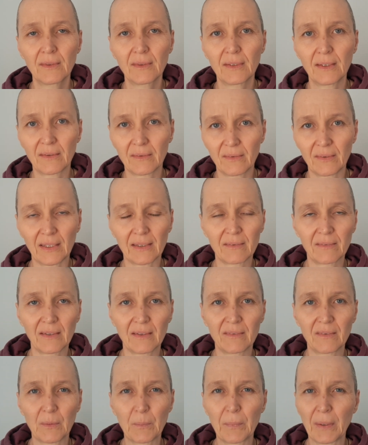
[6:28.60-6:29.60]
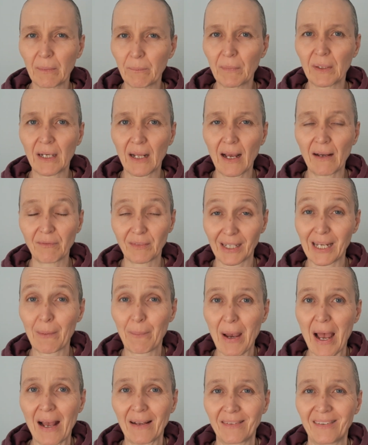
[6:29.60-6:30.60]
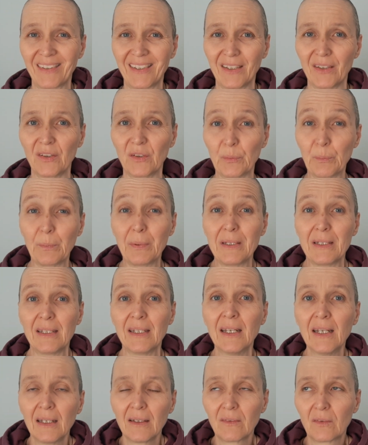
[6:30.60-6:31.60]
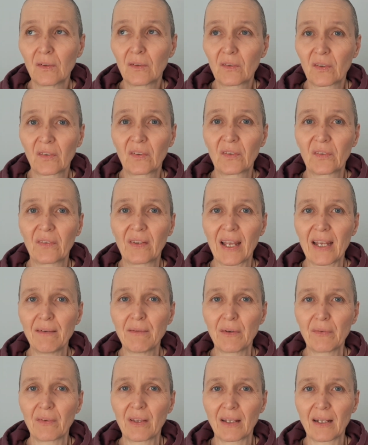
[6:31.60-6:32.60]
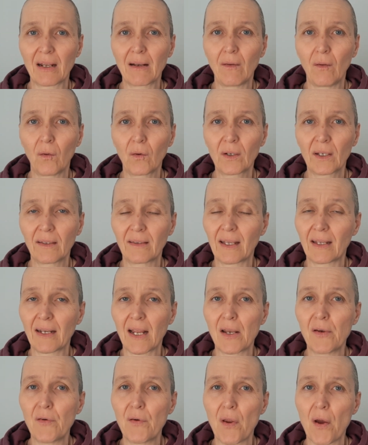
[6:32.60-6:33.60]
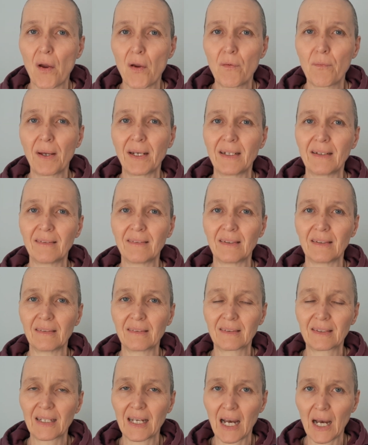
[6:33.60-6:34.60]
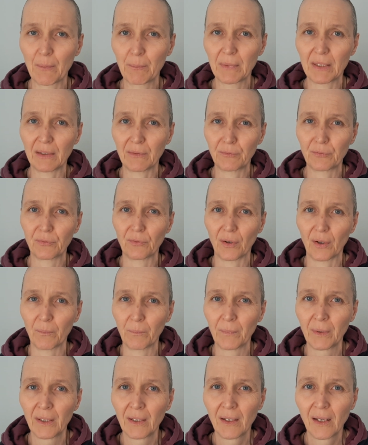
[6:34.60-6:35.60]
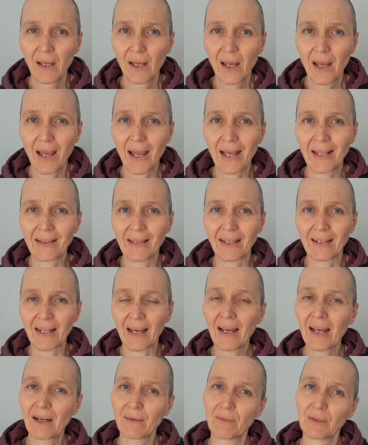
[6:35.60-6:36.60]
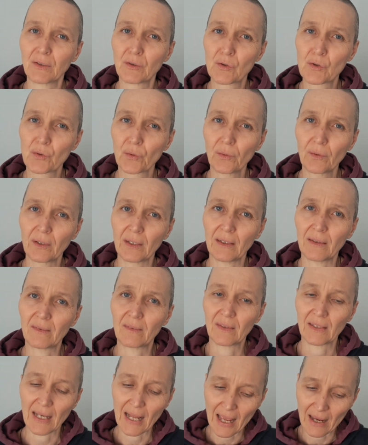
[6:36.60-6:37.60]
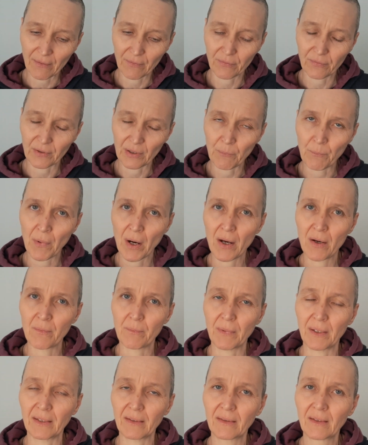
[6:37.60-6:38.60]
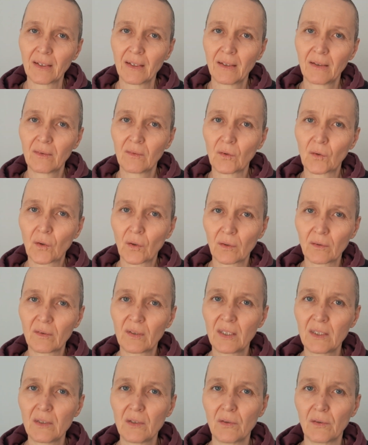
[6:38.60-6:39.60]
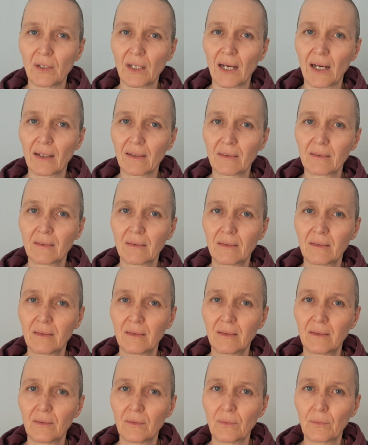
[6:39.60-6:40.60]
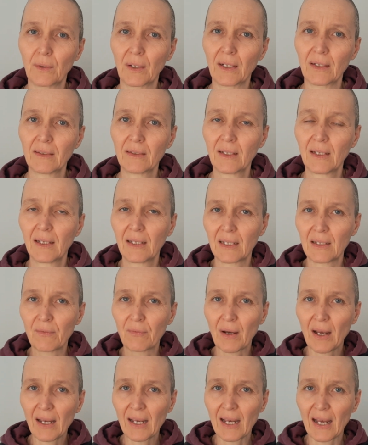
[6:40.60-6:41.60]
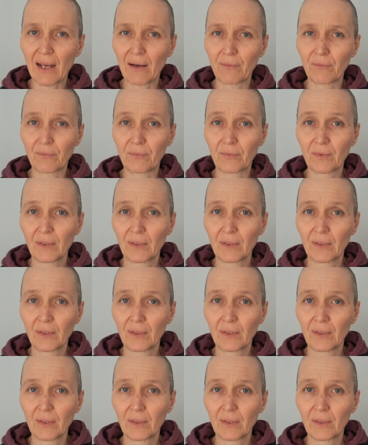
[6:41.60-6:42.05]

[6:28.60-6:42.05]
There's some pain, but I have the capacity to just stay with that and look at that and know where this is coming from, and that I have a choice in every moment to continue that, right? If I have